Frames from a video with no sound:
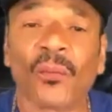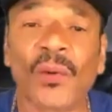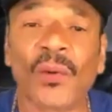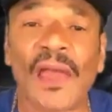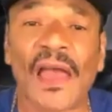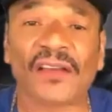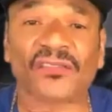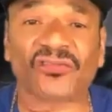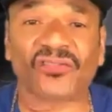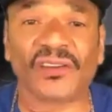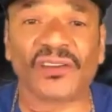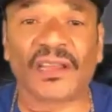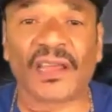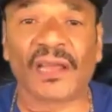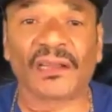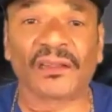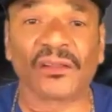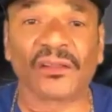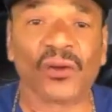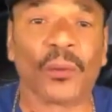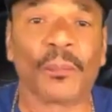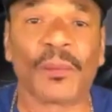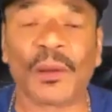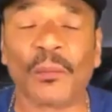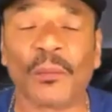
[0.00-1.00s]
we actually
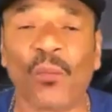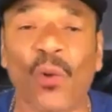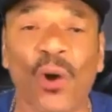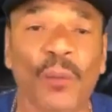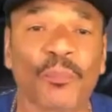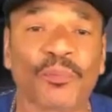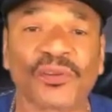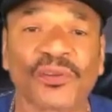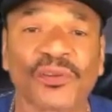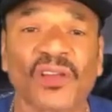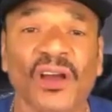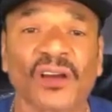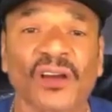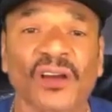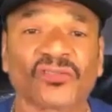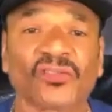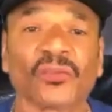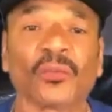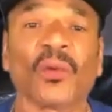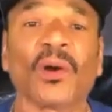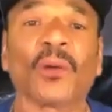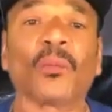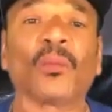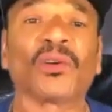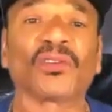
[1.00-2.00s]
get a little bit more
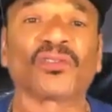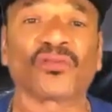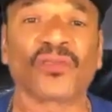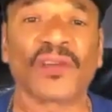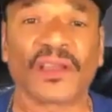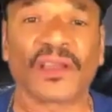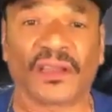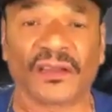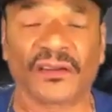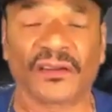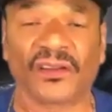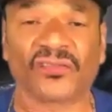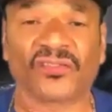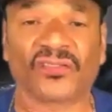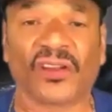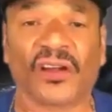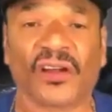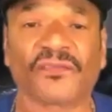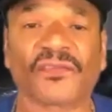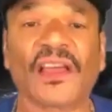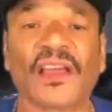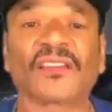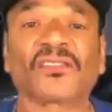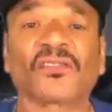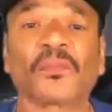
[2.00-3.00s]
production when we're drinking
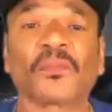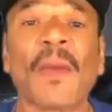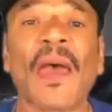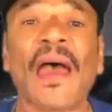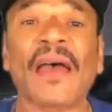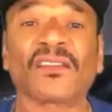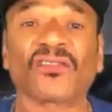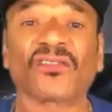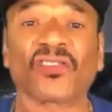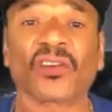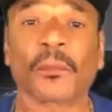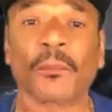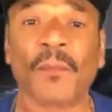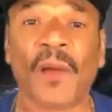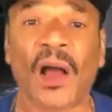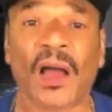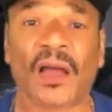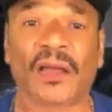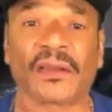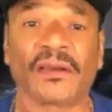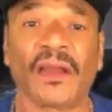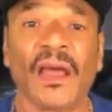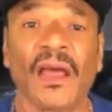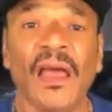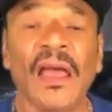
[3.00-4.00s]
this stuff. That's Magic
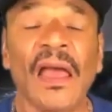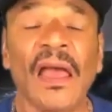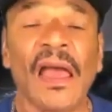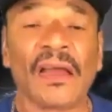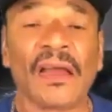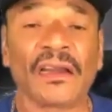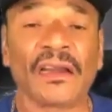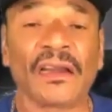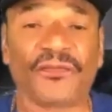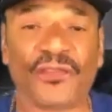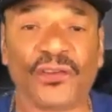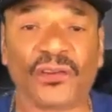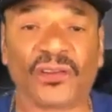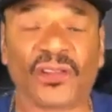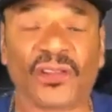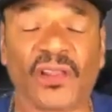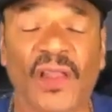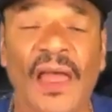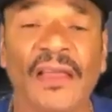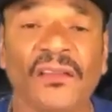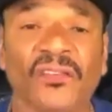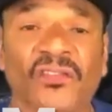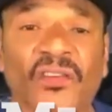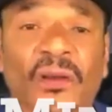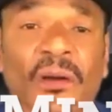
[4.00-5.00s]
Mind. And if
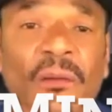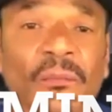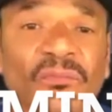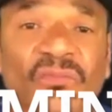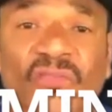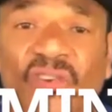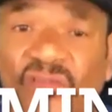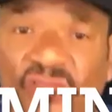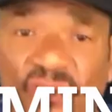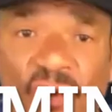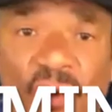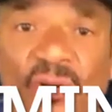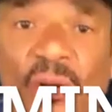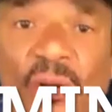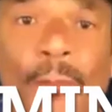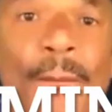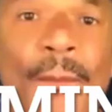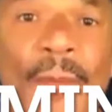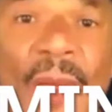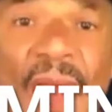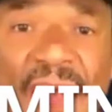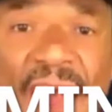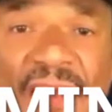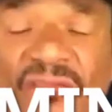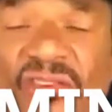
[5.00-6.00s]
you'd like some, just go to
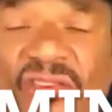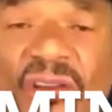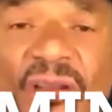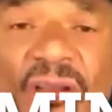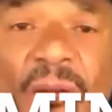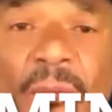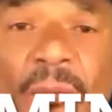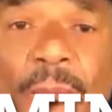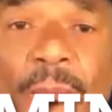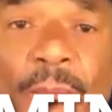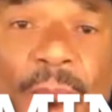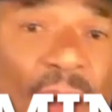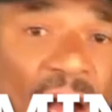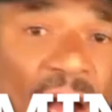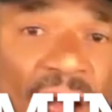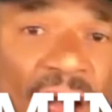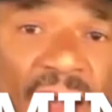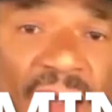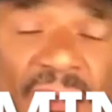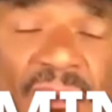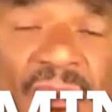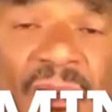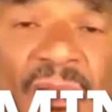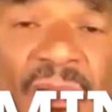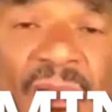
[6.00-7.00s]

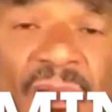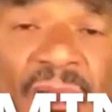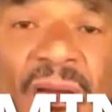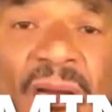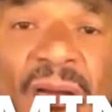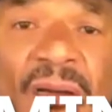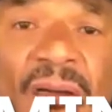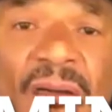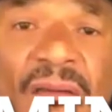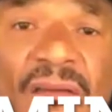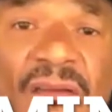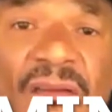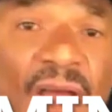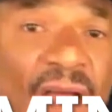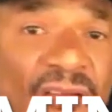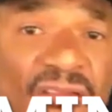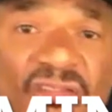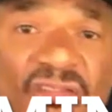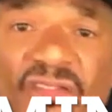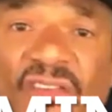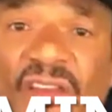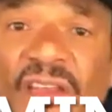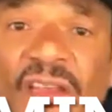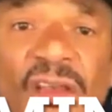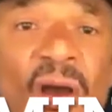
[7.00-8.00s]

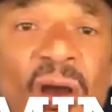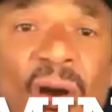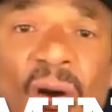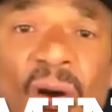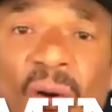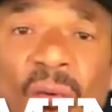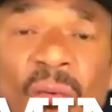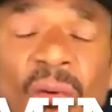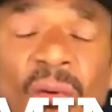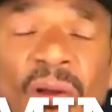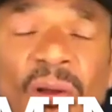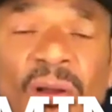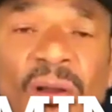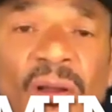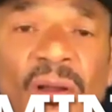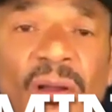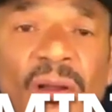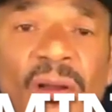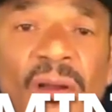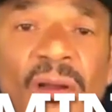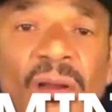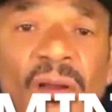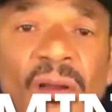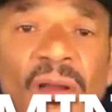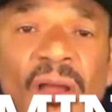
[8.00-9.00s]
magicmind.co,
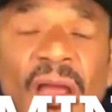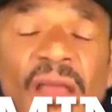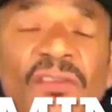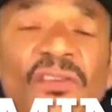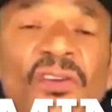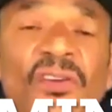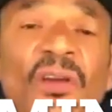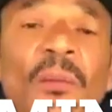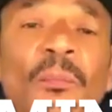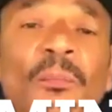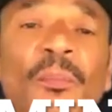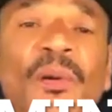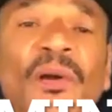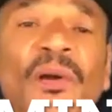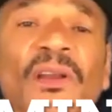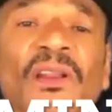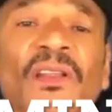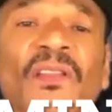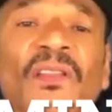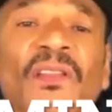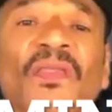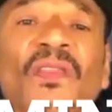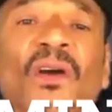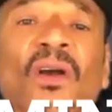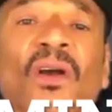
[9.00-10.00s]
and you can
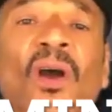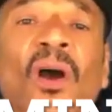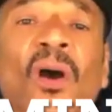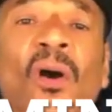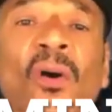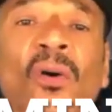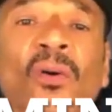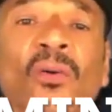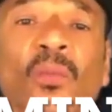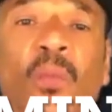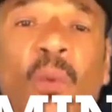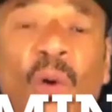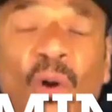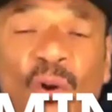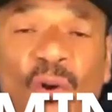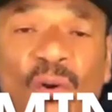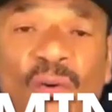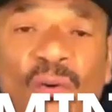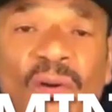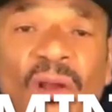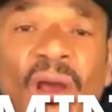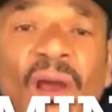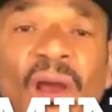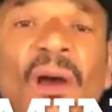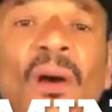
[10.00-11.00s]
put in the code
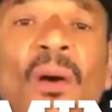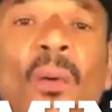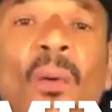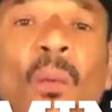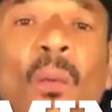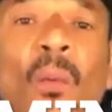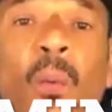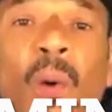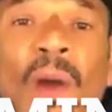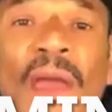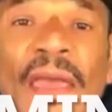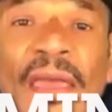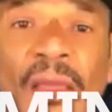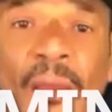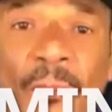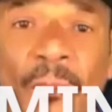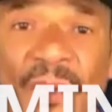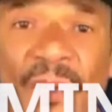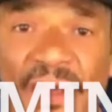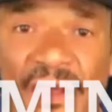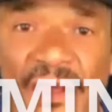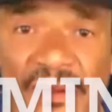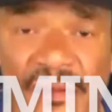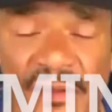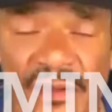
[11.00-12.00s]
word
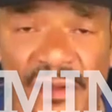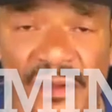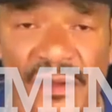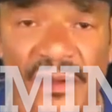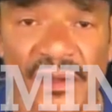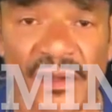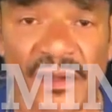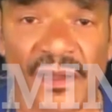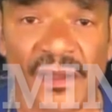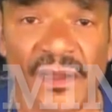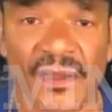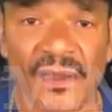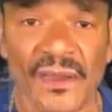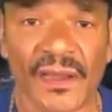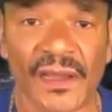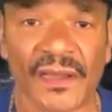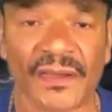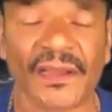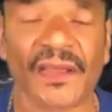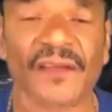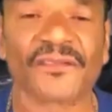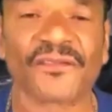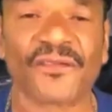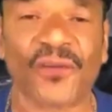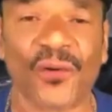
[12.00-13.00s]
Wingman
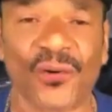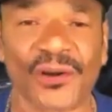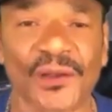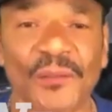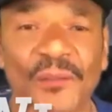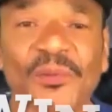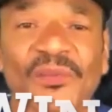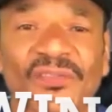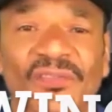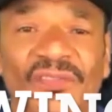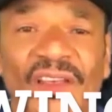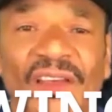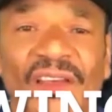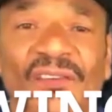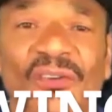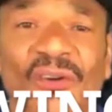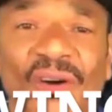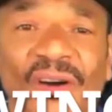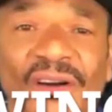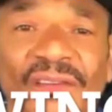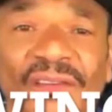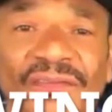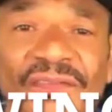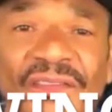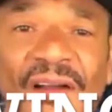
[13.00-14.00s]
and get
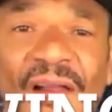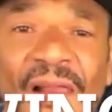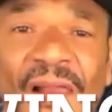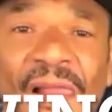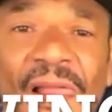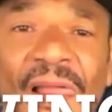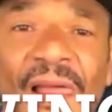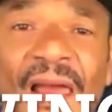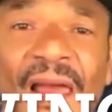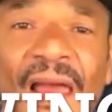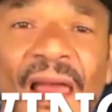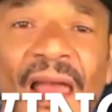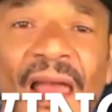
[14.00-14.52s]
40% off.